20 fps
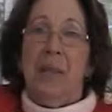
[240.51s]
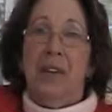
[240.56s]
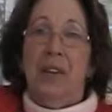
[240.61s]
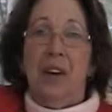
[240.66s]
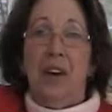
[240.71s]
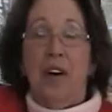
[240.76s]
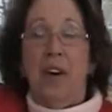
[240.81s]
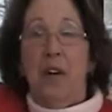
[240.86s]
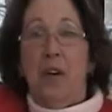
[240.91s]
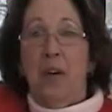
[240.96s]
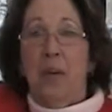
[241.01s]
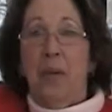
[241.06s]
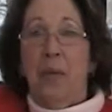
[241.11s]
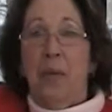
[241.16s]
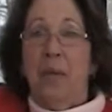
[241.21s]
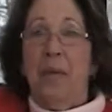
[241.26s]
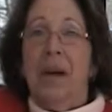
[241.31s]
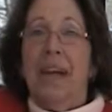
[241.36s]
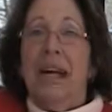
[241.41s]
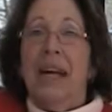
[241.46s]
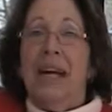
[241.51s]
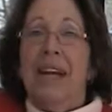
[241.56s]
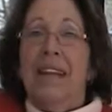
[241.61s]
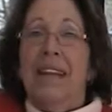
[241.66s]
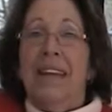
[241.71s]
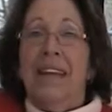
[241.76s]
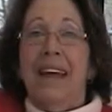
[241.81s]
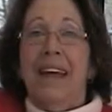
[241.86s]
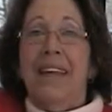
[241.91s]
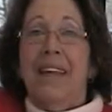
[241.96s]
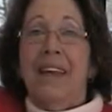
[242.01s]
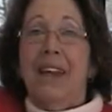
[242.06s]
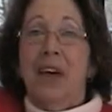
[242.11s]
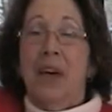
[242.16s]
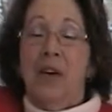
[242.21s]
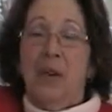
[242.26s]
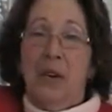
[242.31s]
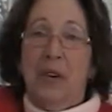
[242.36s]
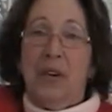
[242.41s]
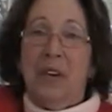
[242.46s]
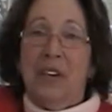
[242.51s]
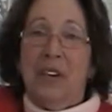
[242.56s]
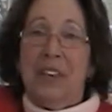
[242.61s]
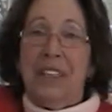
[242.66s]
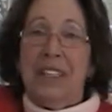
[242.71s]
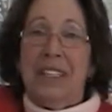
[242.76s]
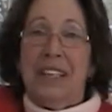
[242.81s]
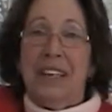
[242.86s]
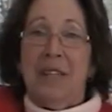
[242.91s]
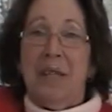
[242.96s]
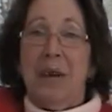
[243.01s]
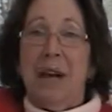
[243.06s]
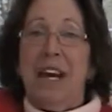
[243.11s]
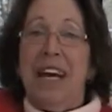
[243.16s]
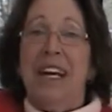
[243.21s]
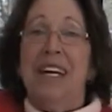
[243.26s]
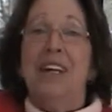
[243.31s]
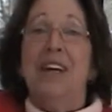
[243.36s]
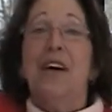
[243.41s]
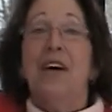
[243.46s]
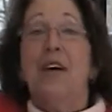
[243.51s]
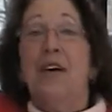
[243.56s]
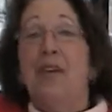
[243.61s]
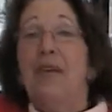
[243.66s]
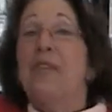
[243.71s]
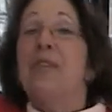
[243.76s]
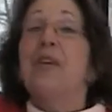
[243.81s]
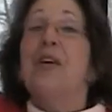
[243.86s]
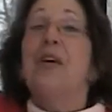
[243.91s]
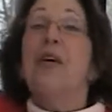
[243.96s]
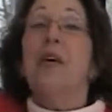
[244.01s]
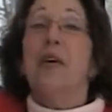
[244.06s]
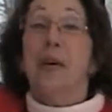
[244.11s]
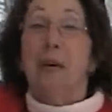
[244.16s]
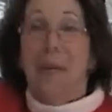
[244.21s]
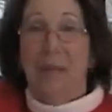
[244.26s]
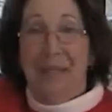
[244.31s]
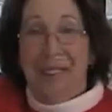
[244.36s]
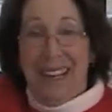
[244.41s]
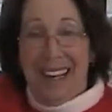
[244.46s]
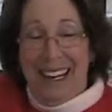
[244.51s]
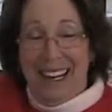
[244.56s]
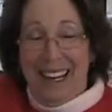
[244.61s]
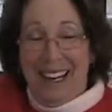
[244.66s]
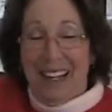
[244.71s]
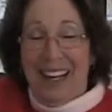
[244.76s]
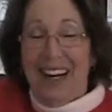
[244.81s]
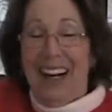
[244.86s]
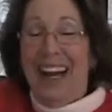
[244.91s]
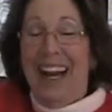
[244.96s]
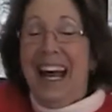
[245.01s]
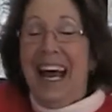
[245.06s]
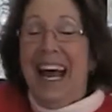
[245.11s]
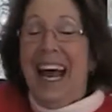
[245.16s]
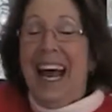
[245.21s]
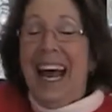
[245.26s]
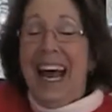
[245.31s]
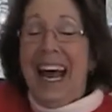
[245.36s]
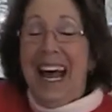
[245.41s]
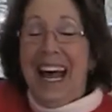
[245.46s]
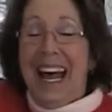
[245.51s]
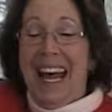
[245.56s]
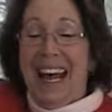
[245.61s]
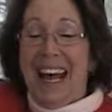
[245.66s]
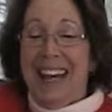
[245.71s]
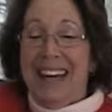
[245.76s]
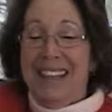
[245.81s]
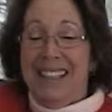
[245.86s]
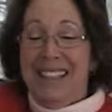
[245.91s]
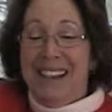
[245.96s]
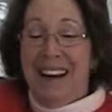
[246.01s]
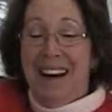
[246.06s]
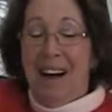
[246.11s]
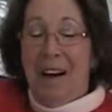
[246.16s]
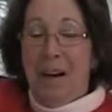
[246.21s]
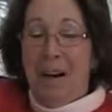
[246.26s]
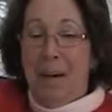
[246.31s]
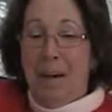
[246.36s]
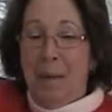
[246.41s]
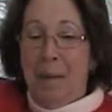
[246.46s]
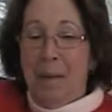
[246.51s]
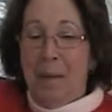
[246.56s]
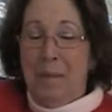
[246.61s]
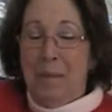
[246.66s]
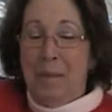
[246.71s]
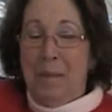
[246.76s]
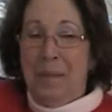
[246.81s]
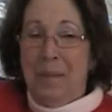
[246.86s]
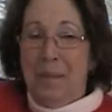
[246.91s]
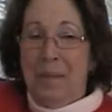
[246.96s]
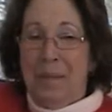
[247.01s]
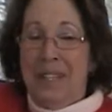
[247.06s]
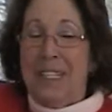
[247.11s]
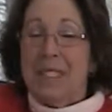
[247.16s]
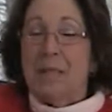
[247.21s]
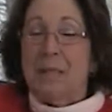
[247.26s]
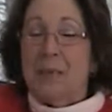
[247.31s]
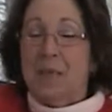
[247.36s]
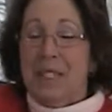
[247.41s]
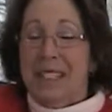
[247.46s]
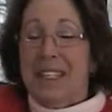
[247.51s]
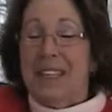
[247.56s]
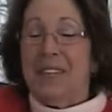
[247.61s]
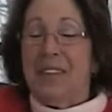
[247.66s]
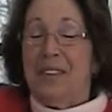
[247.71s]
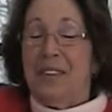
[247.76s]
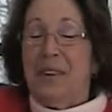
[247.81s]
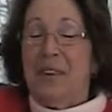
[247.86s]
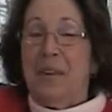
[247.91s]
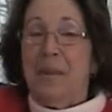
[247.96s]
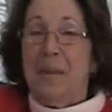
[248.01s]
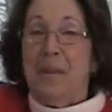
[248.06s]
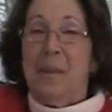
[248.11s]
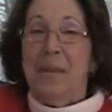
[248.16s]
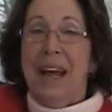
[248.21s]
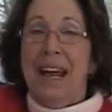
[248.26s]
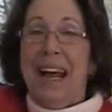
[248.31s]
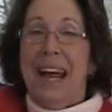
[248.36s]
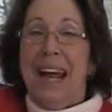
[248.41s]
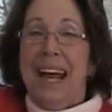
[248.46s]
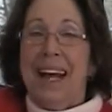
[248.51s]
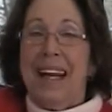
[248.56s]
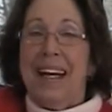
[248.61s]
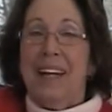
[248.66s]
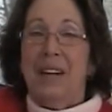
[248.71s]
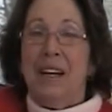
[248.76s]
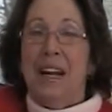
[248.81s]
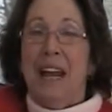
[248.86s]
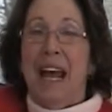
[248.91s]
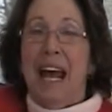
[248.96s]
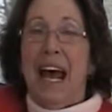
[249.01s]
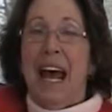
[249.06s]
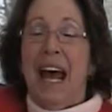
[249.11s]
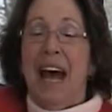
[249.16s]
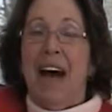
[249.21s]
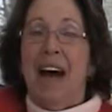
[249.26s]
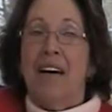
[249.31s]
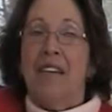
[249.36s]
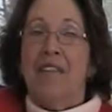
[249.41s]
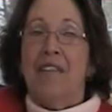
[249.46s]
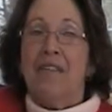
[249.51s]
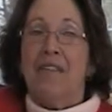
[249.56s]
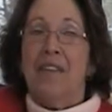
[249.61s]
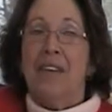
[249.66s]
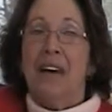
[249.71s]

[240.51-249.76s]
in the home than the owners, and waiting to own the home there, and this particular home, and have